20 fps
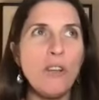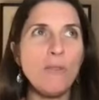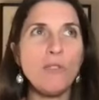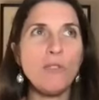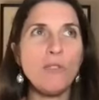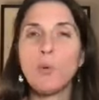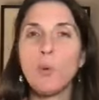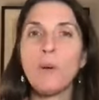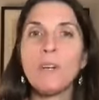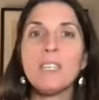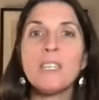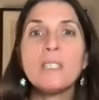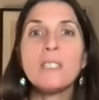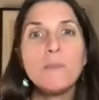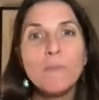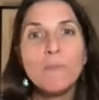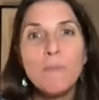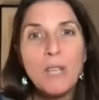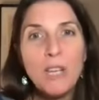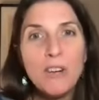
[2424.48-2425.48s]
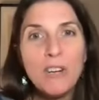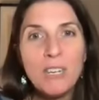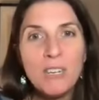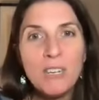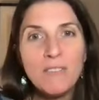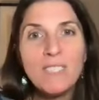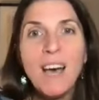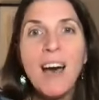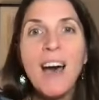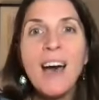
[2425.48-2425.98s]
short period
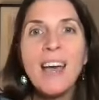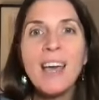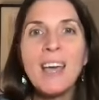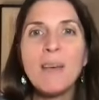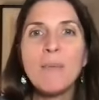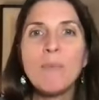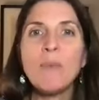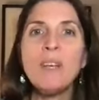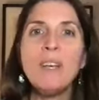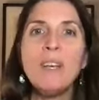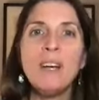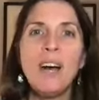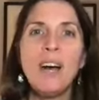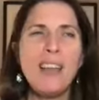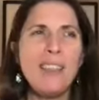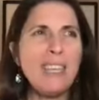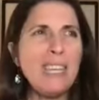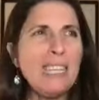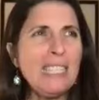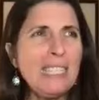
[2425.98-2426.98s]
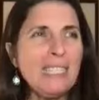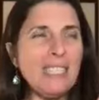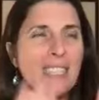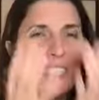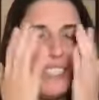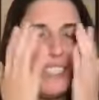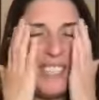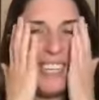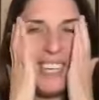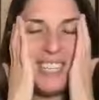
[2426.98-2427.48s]
of time. I think it's
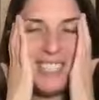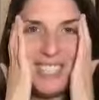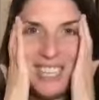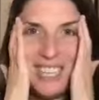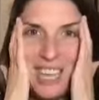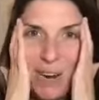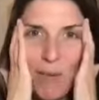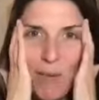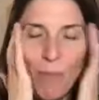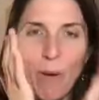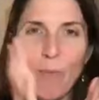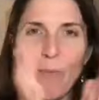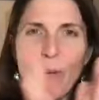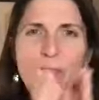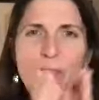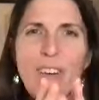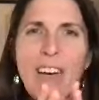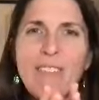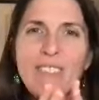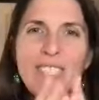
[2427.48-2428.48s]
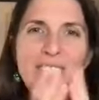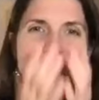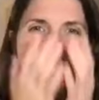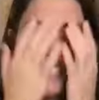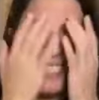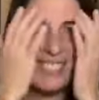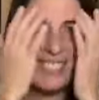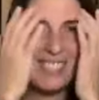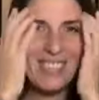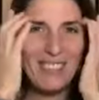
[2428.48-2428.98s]
6 days. I can't remember, 5
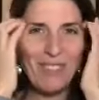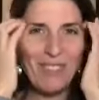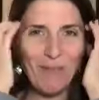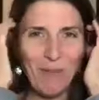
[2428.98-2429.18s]
days. I don't